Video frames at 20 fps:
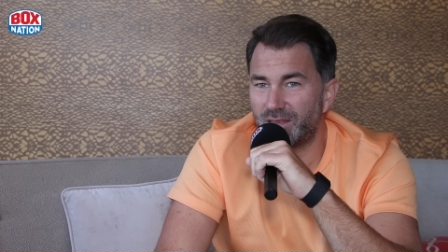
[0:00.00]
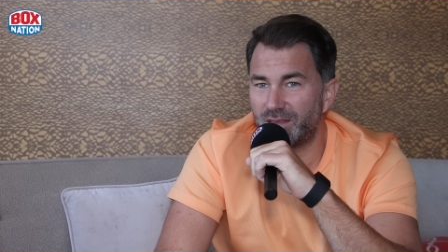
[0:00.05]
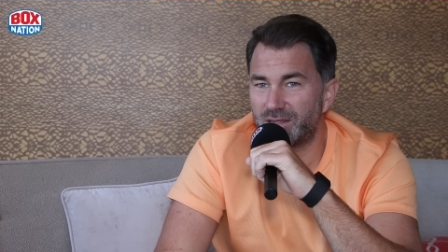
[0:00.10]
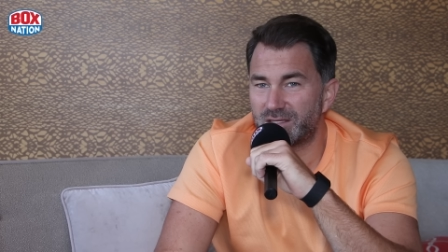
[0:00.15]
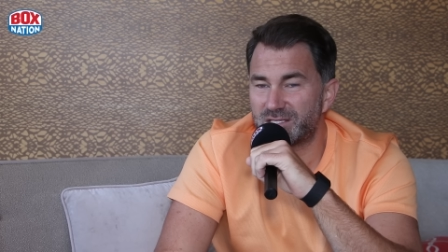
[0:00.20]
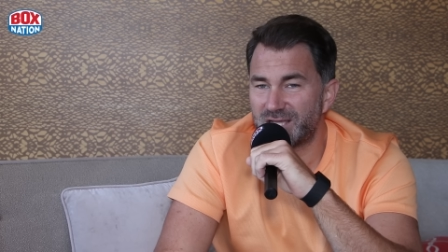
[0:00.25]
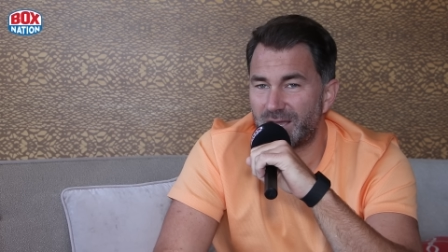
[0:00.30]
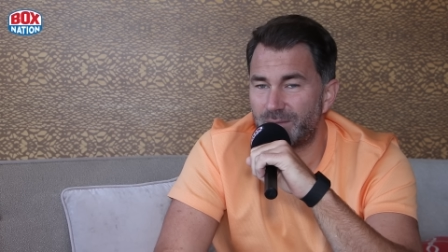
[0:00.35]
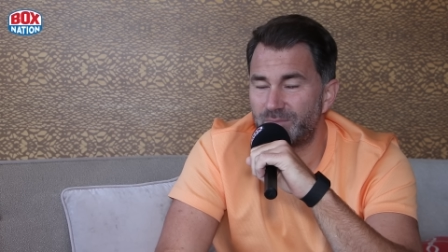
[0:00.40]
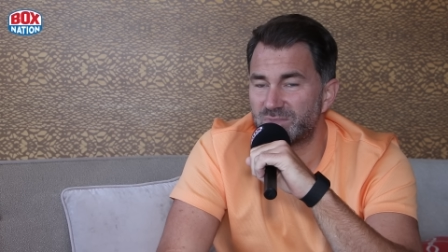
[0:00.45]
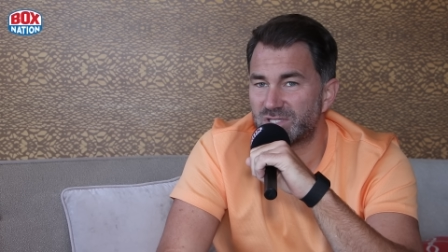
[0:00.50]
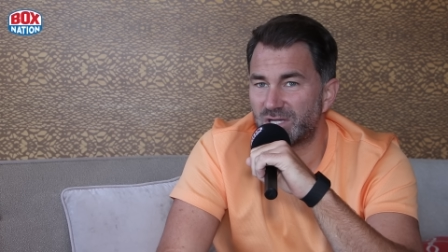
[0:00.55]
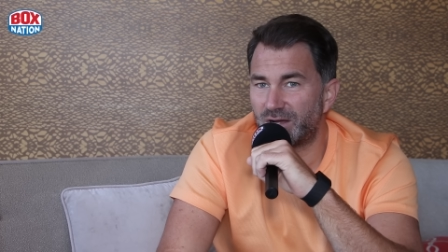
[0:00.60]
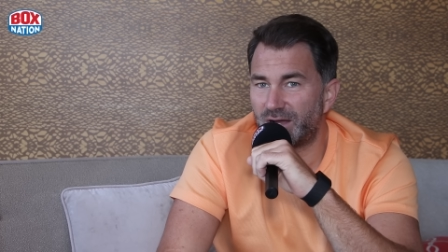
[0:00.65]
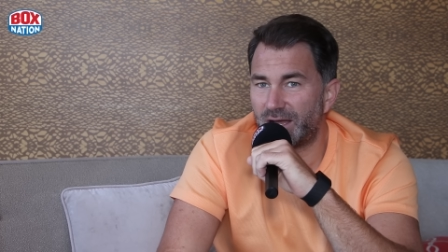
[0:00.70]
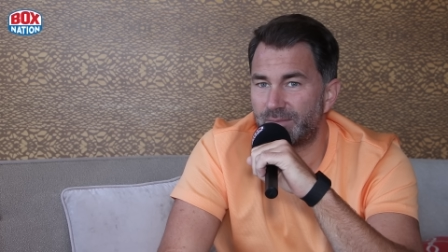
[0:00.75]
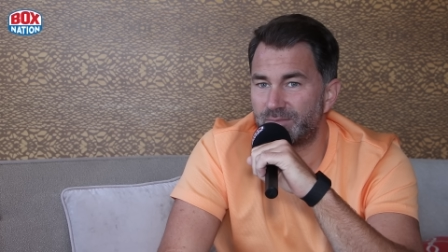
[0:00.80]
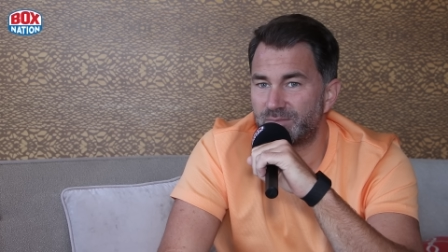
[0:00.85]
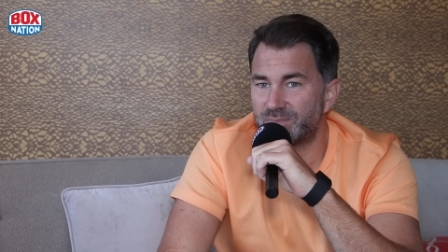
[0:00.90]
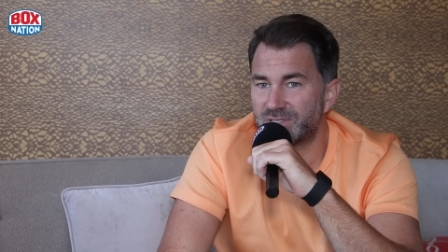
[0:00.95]

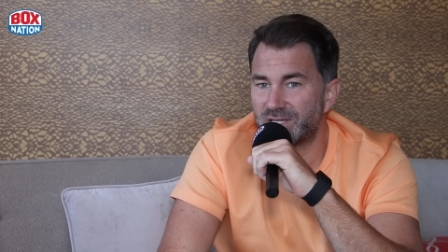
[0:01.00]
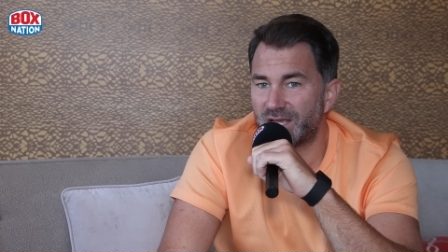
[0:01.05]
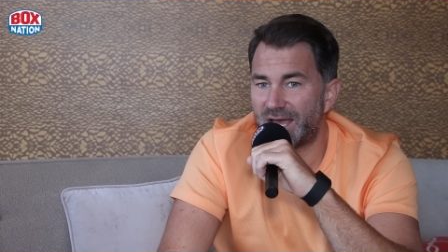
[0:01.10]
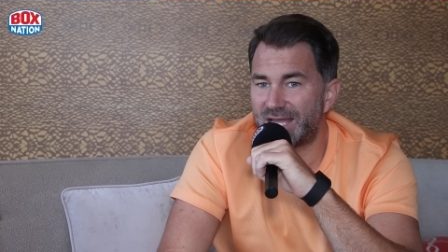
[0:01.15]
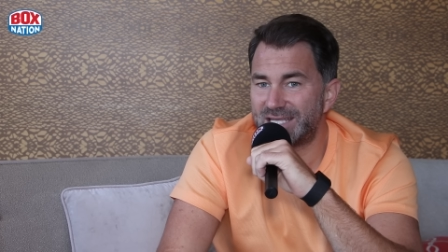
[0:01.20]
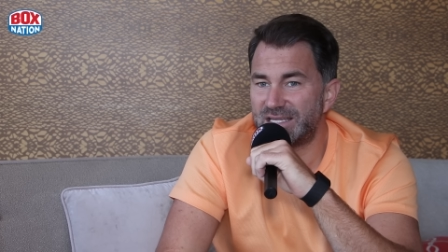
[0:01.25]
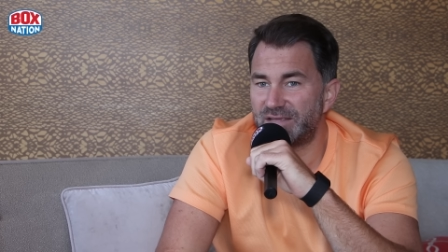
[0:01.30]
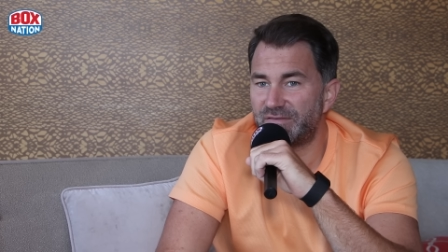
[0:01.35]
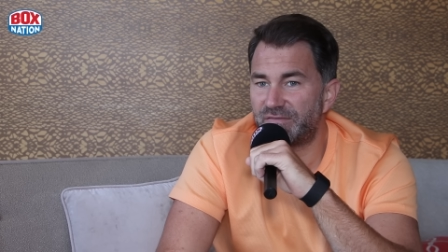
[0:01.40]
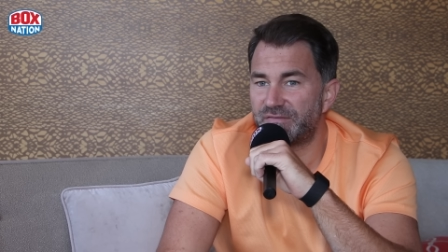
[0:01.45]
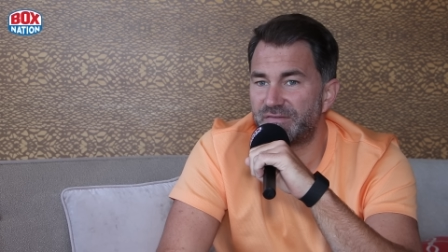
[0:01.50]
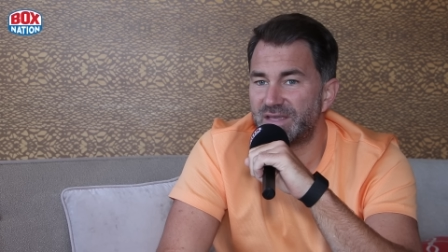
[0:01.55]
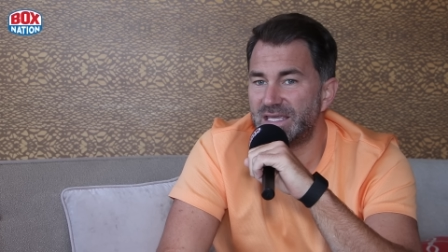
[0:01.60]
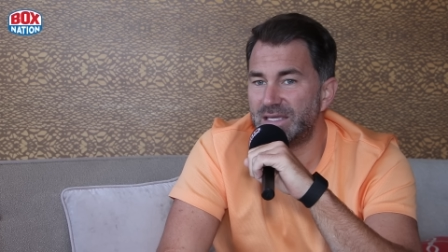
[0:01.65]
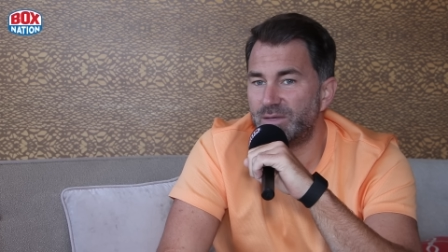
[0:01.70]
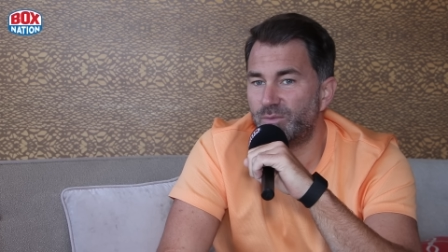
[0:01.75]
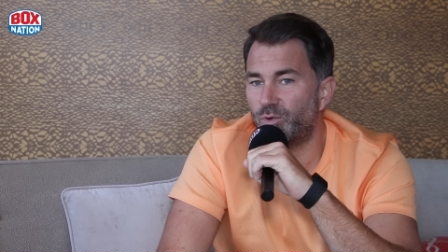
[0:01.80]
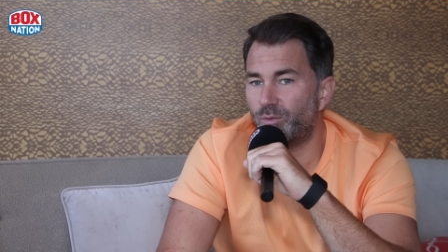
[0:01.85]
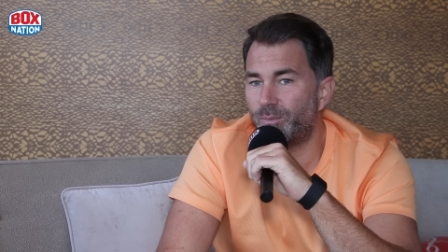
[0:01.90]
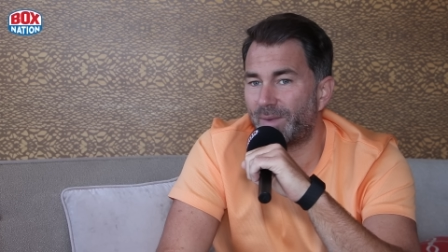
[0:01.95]
sometimes a
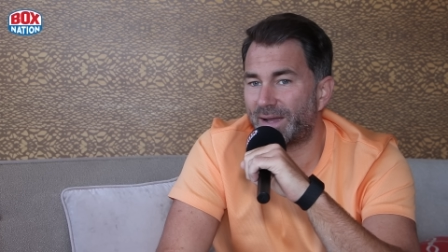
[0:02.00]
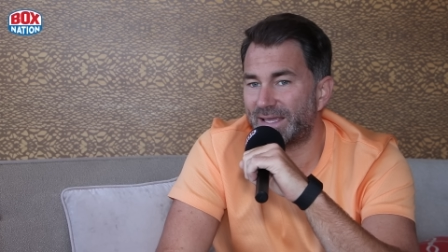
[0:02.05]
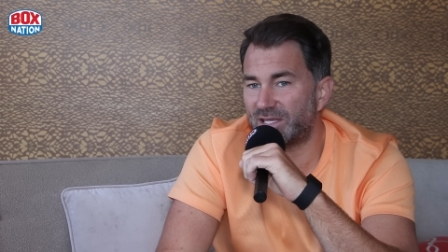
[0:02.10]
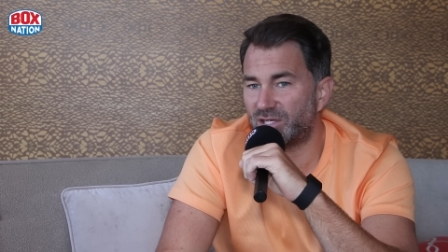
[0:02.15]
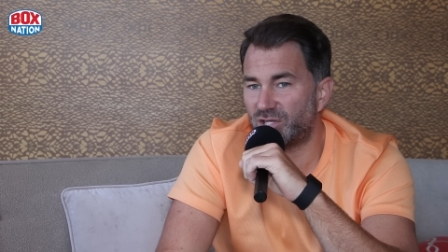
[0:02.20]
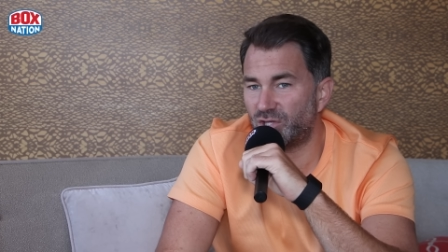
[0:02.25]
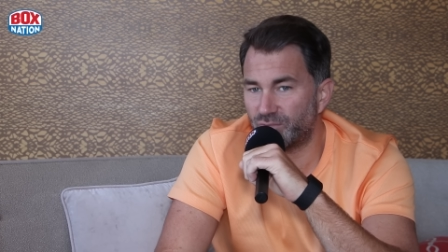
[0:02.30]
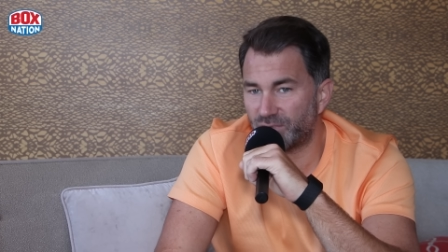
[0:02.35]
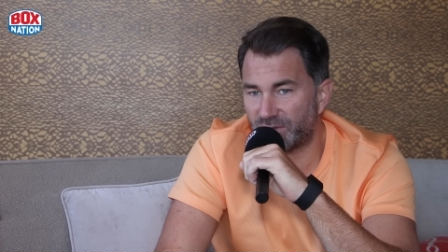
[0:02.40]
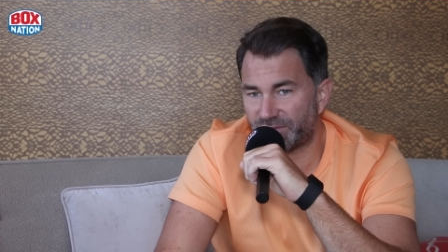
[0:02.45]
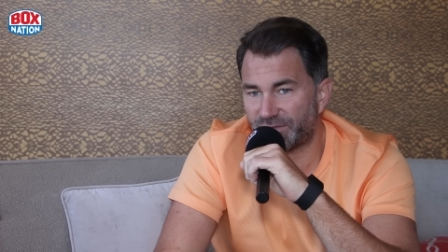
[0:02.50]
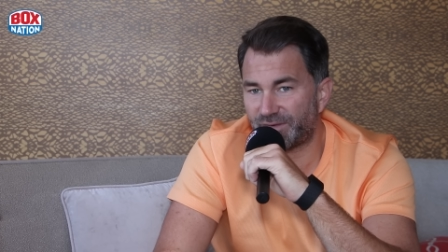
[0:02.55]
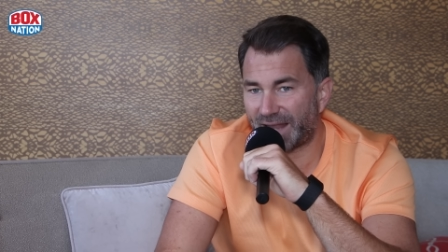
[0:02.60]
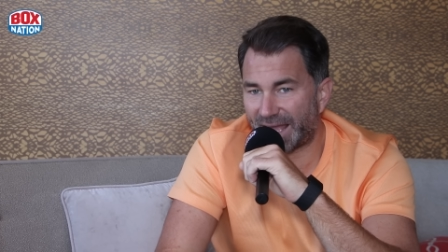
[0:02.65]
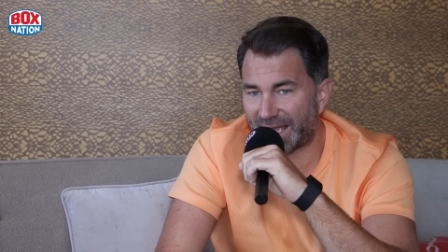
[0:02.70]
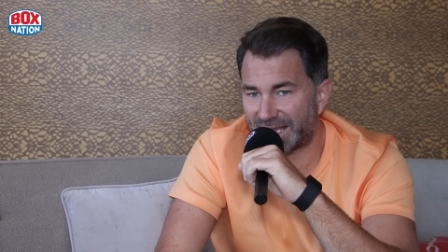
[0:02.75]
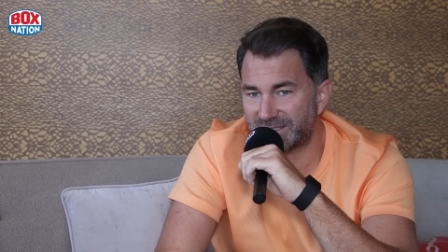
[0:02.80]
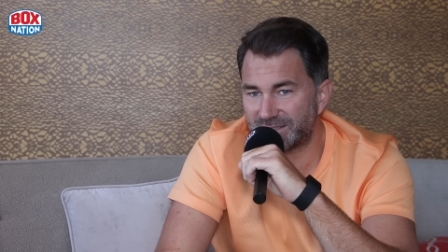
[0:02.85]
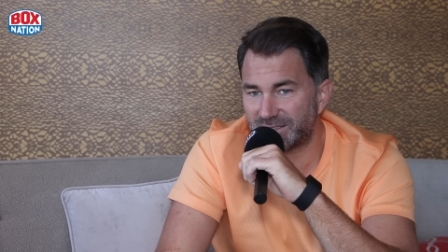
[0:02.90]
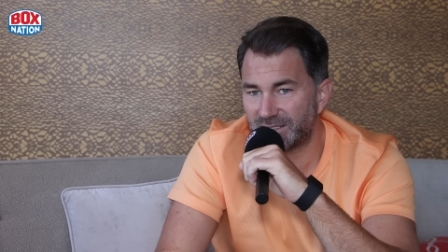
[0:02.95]
defeat will make you
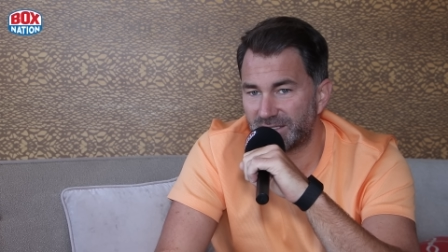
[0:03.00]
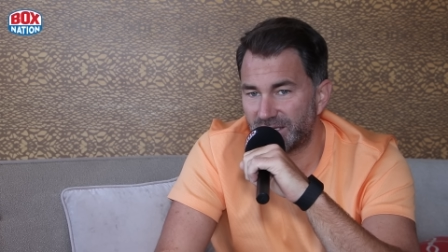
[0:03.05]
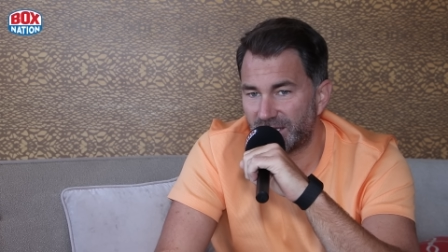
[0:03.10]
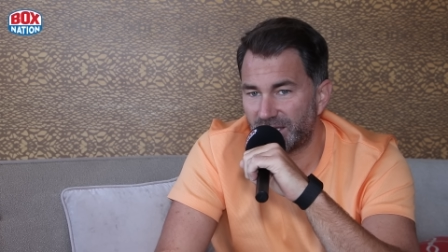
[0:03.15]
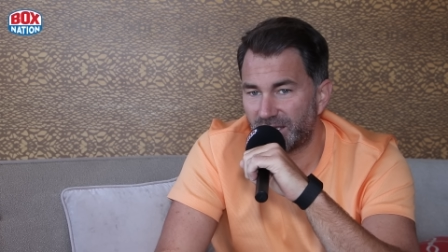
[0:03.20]
reflect